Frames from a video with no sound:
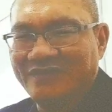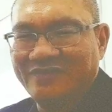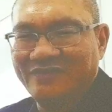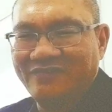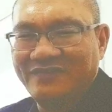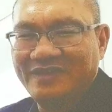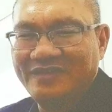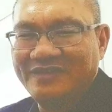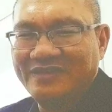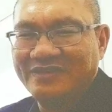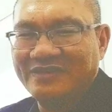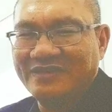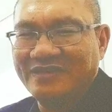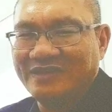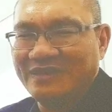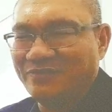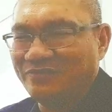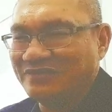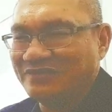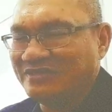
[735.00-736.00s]
event,
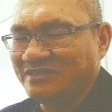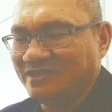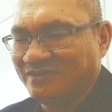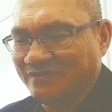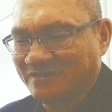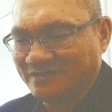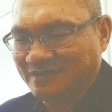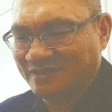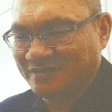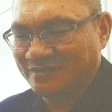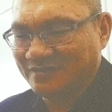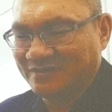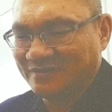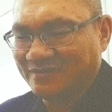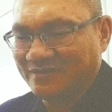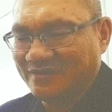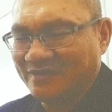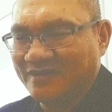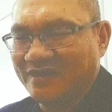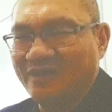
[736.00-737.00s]
and they will see the result.
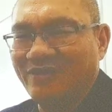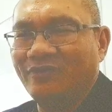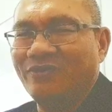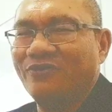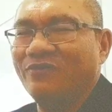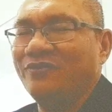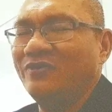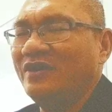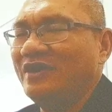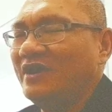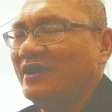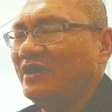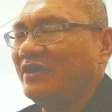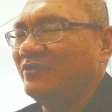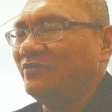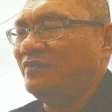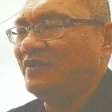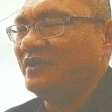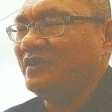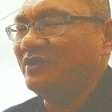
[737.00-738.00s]
Okay, or
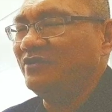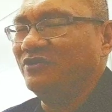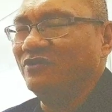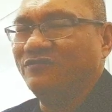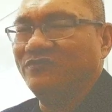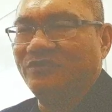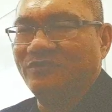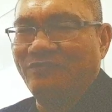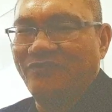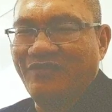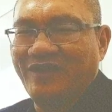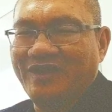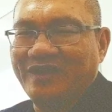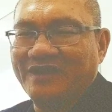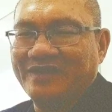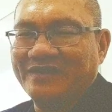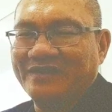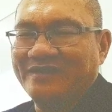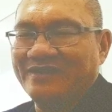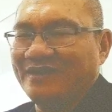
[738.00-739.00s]
when they go for a break,
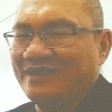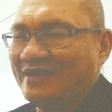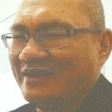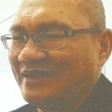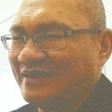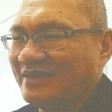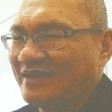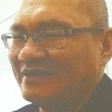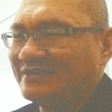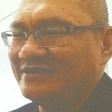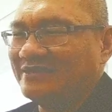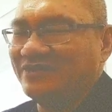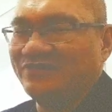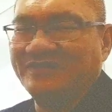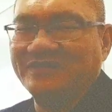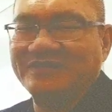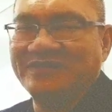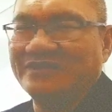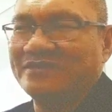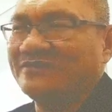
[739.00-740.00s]
then they can see the
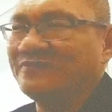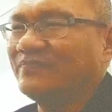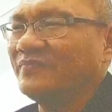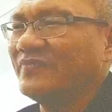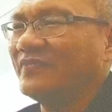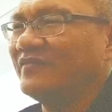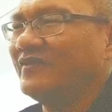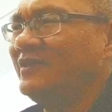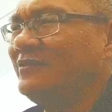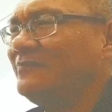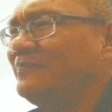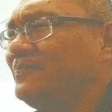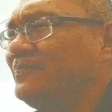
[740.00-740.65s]
result, right?